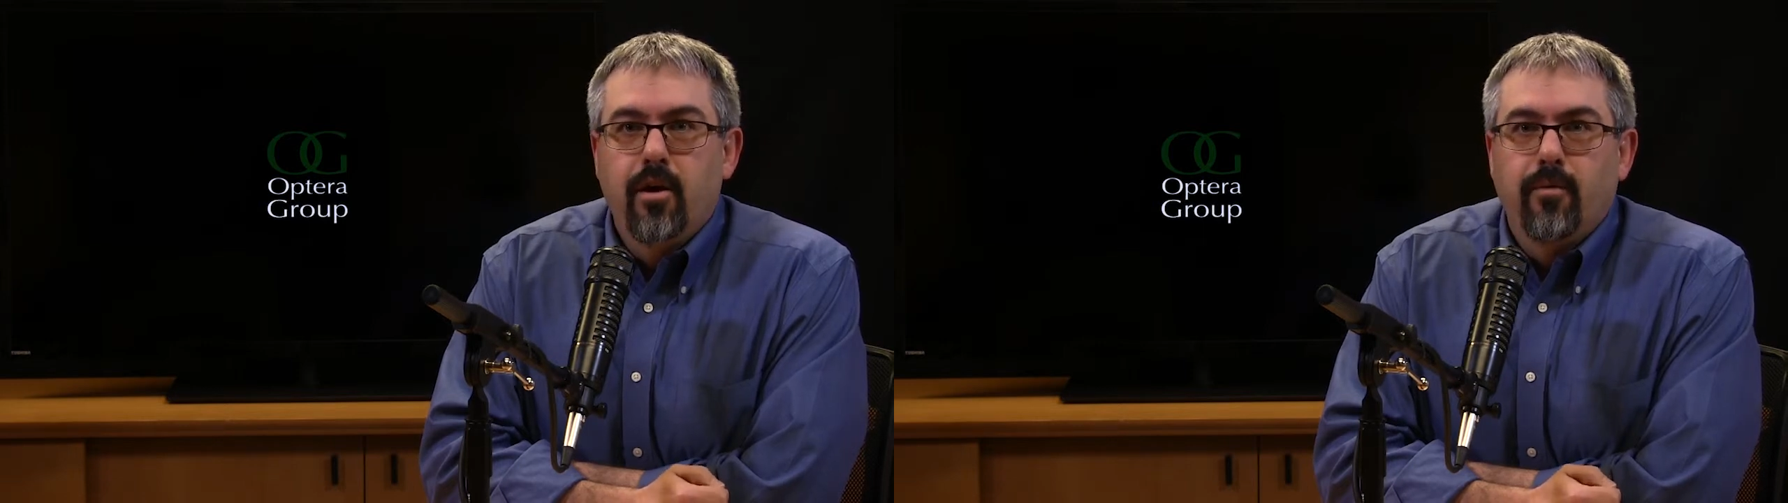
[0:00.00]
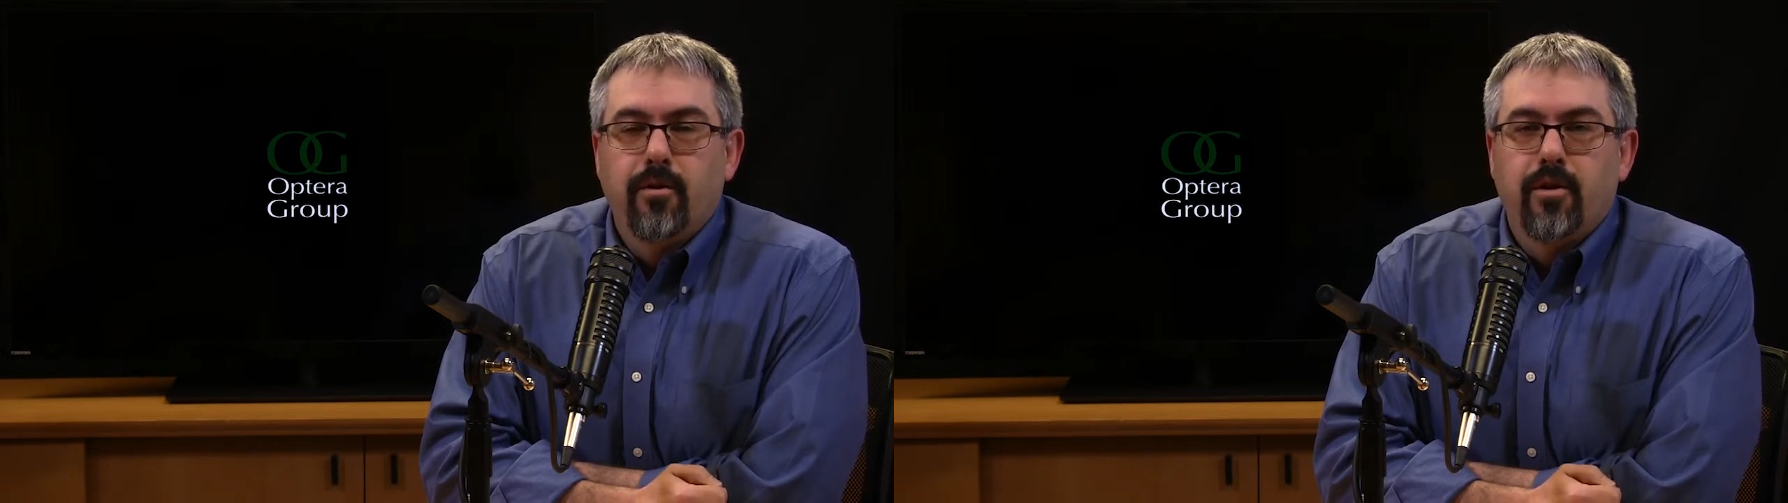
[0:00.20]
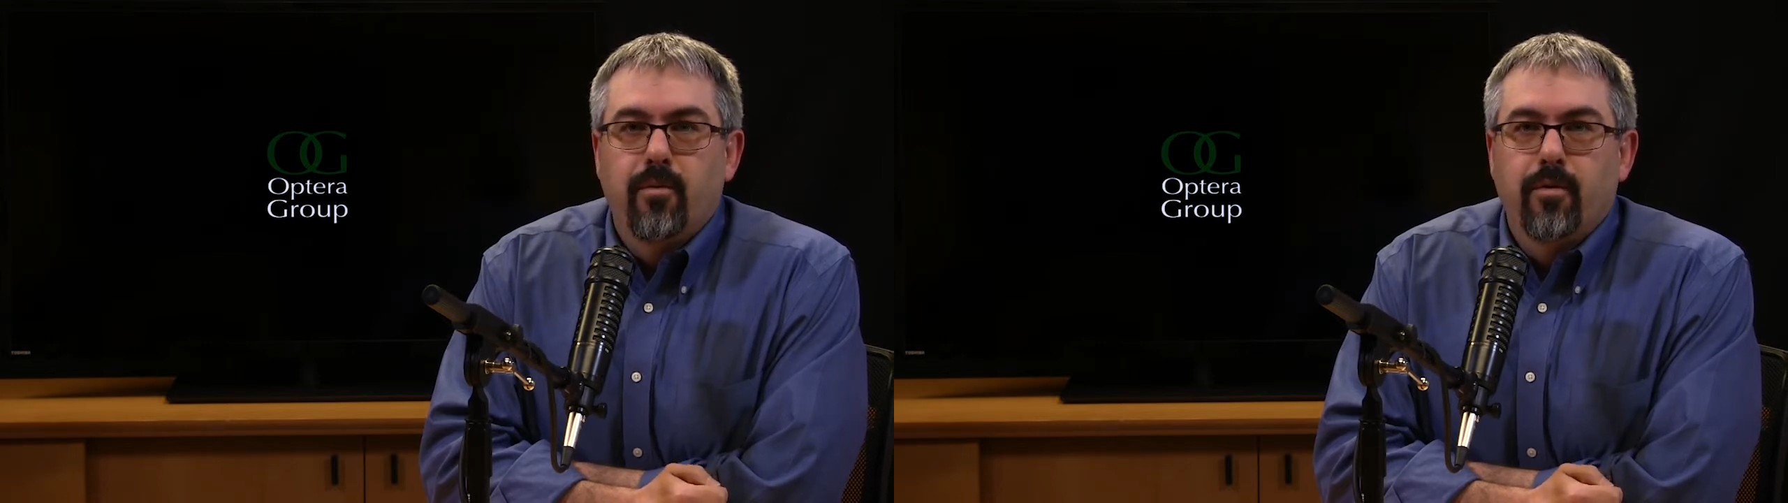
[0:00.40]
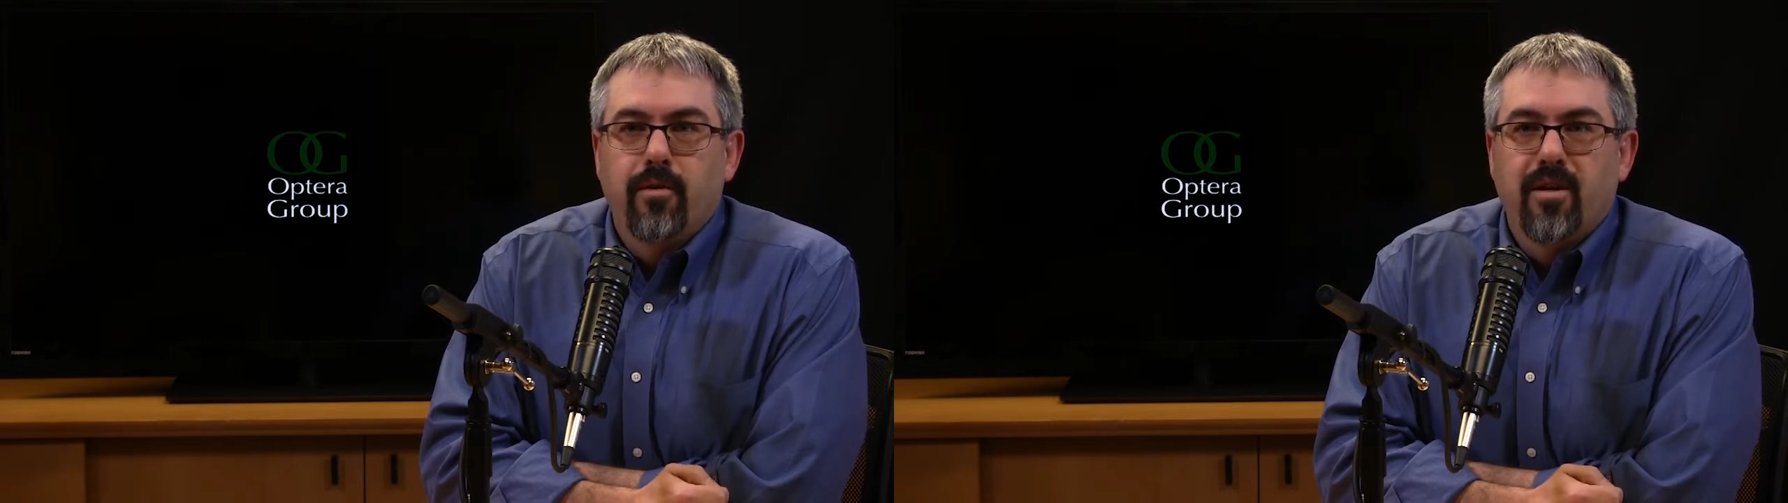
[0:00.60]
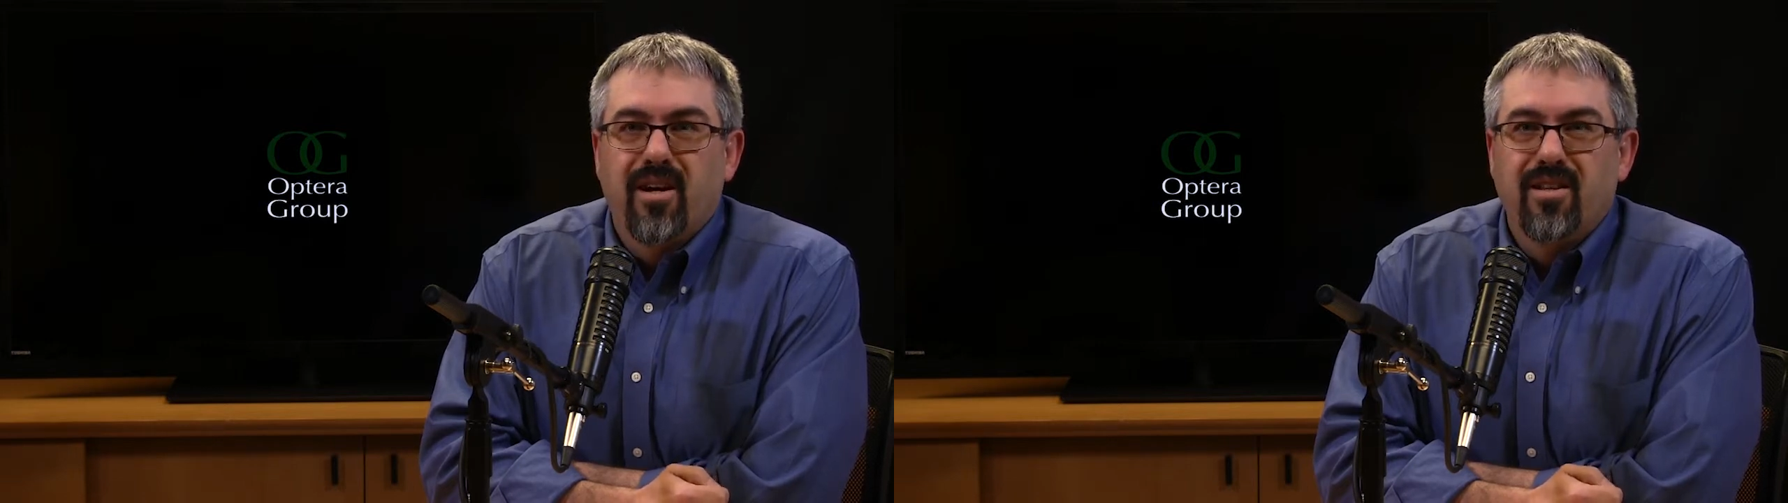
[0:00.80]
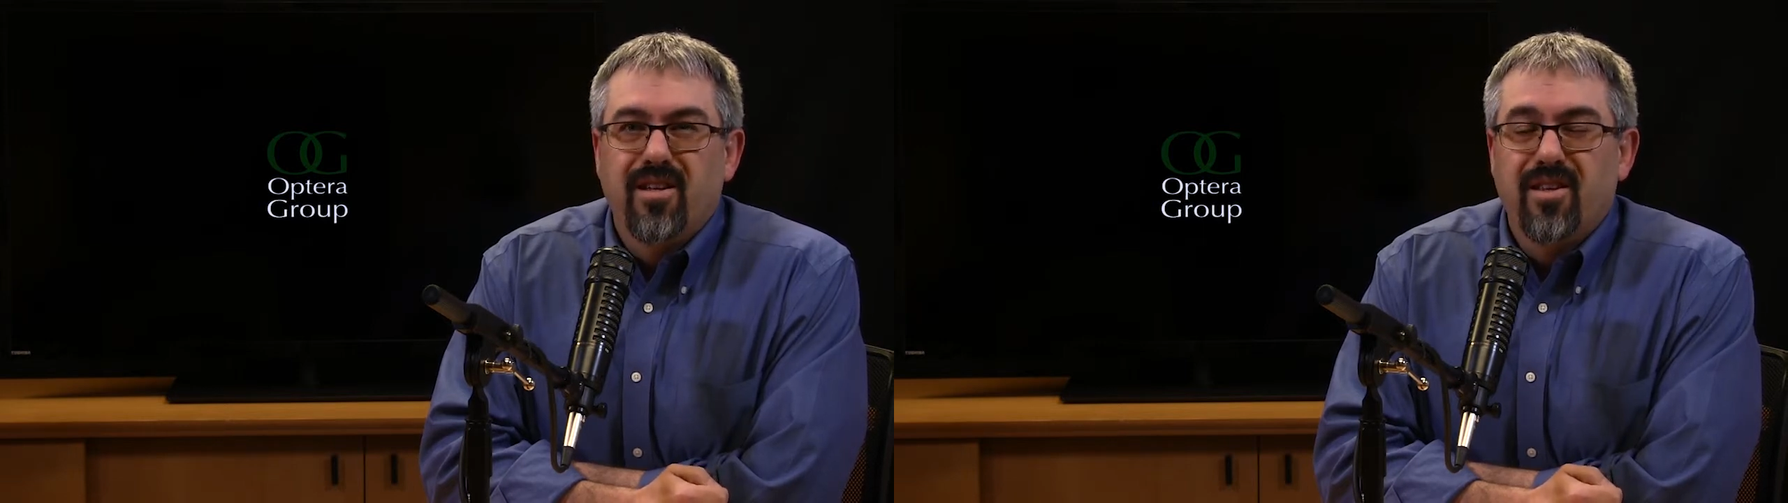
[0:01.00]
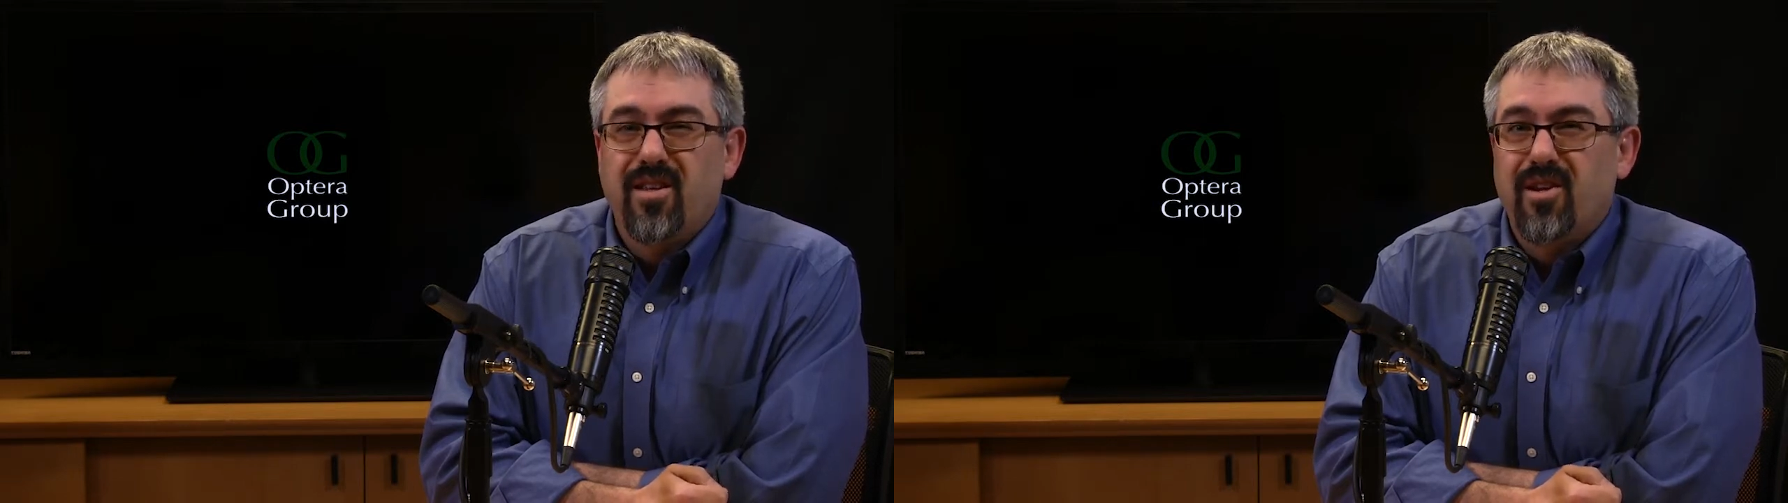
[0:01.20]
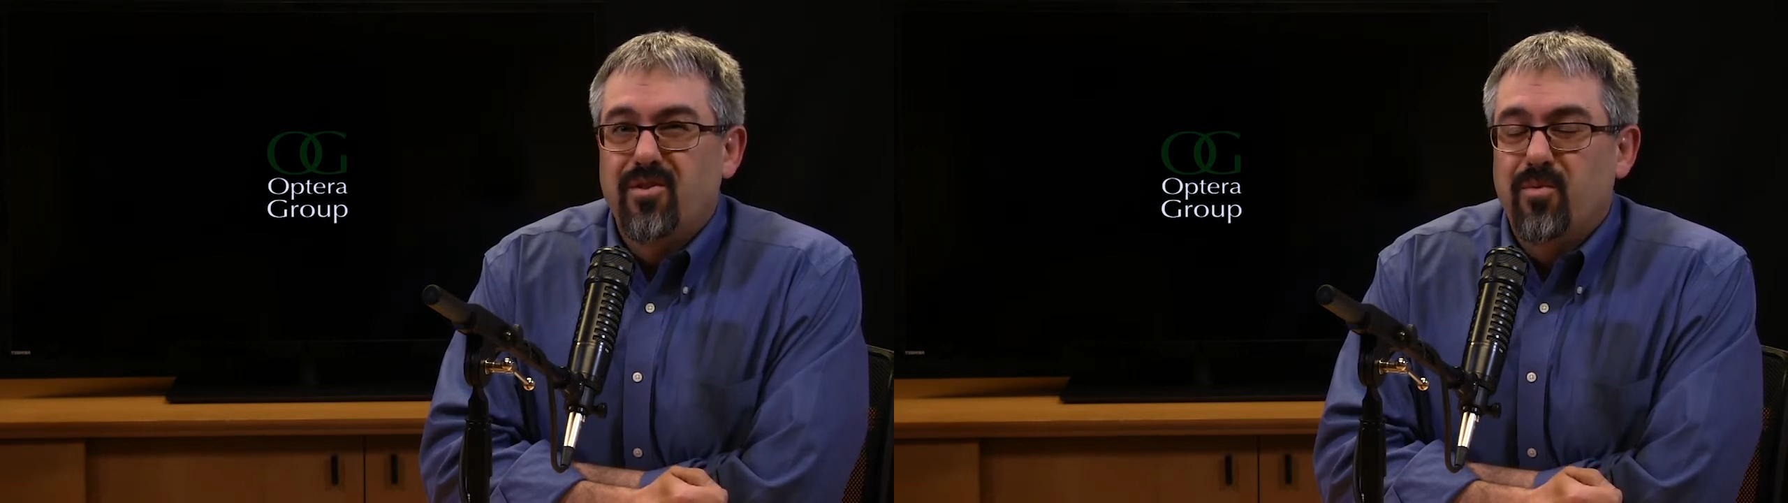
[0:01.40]
we start building content
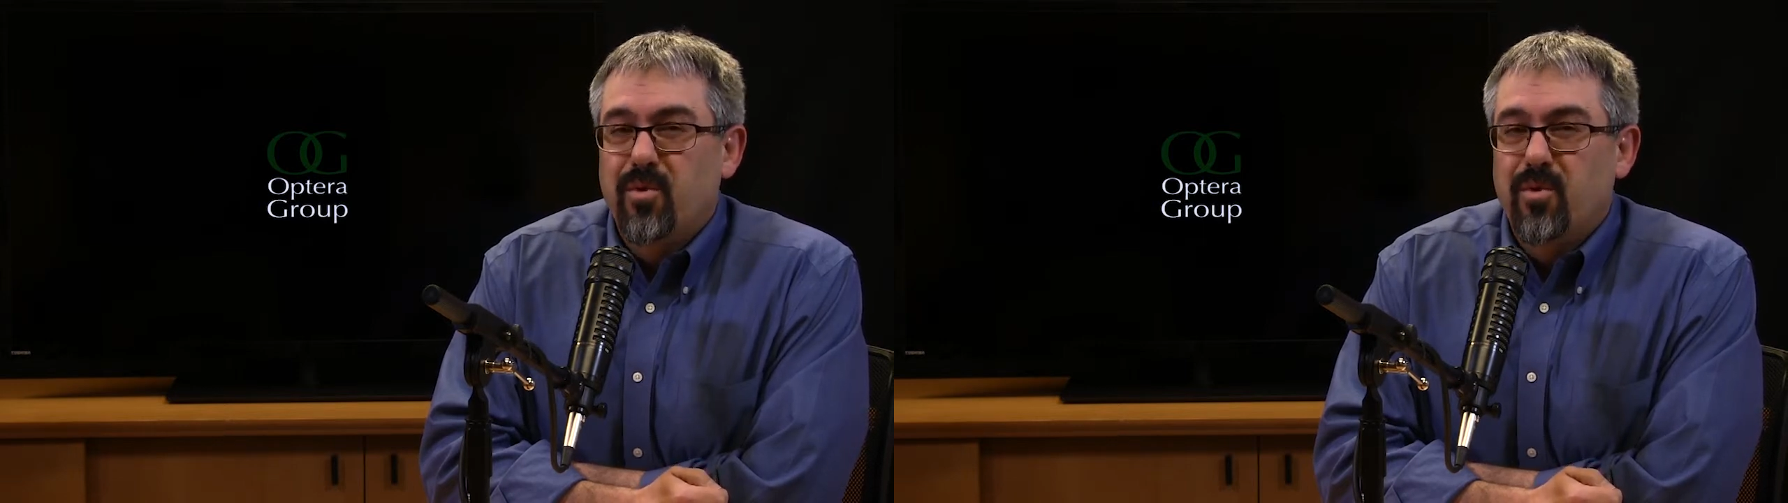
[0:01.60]
that doesn't